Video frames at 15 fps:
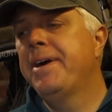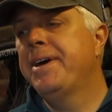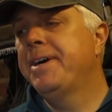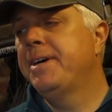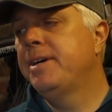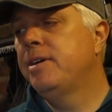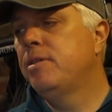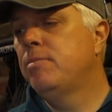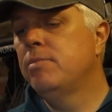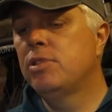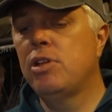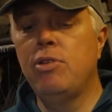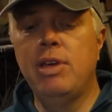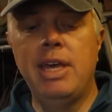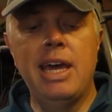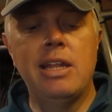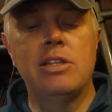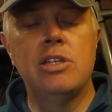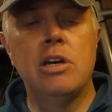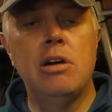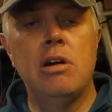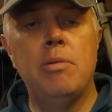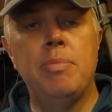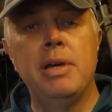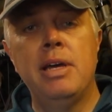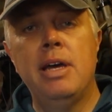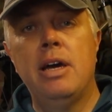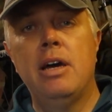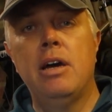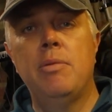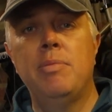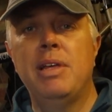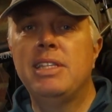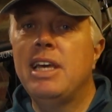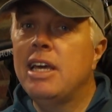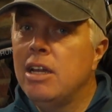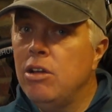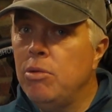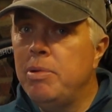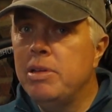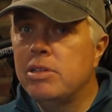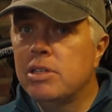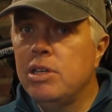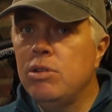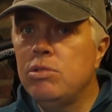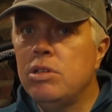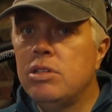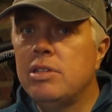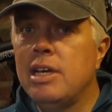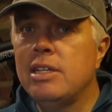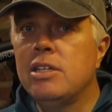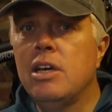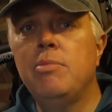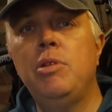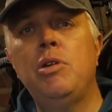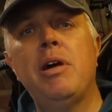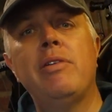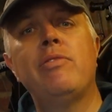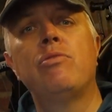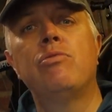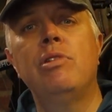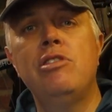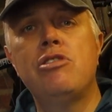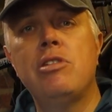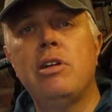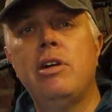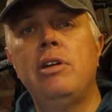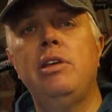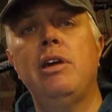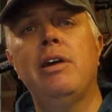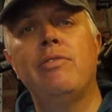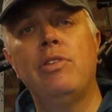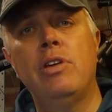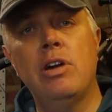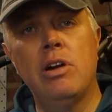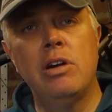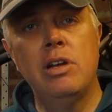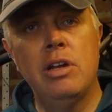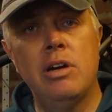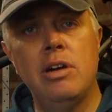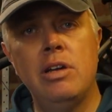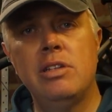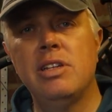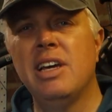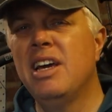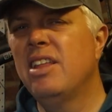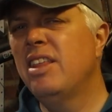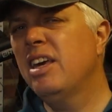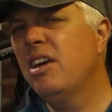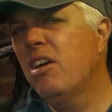Um, so you get a tarp. Uh, they take a little bit of skill to set up. You have a ridge line, you have guidelines. They're